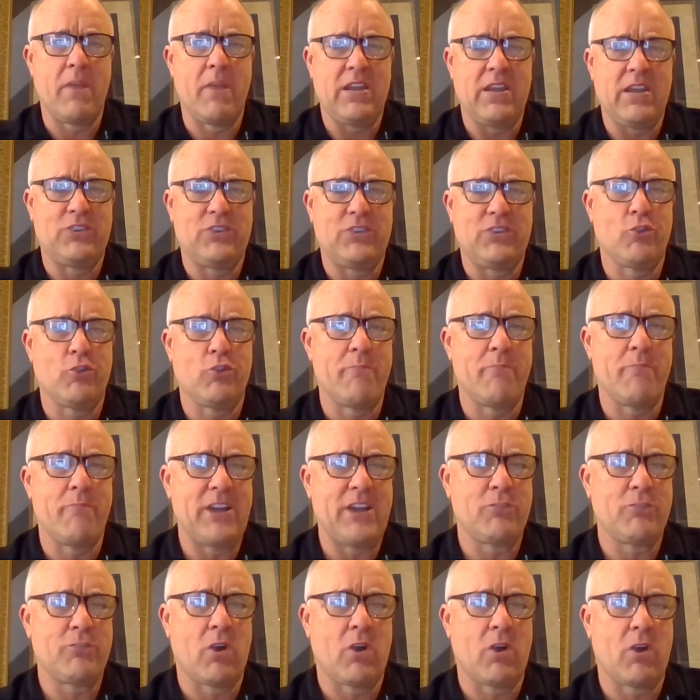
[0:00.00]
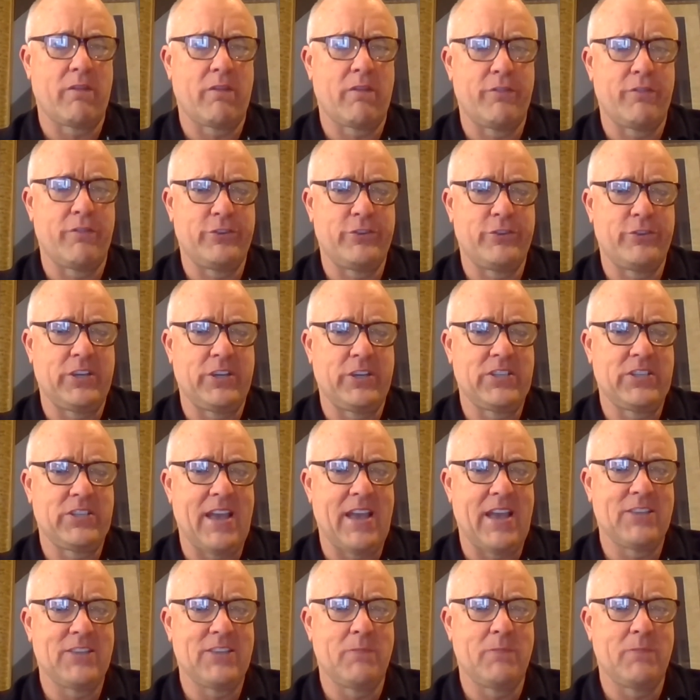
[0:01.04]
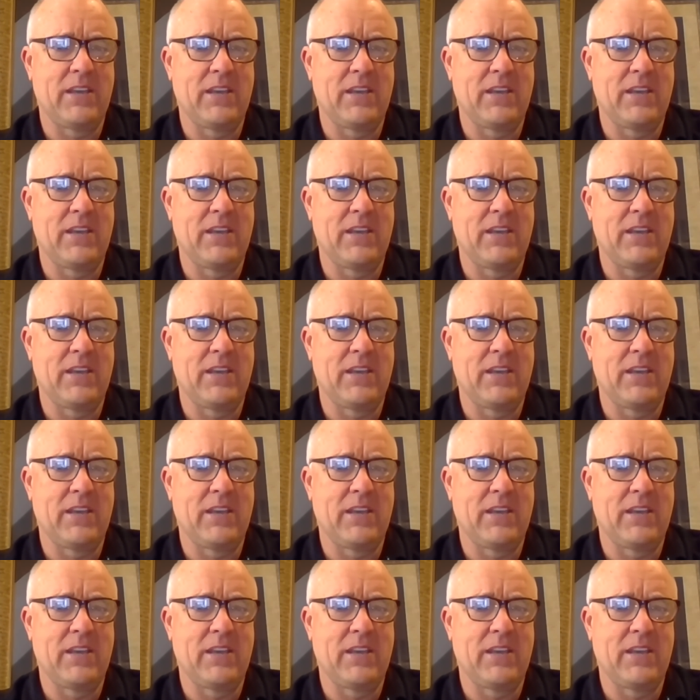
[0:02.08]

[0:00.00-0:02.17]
benchmark for success,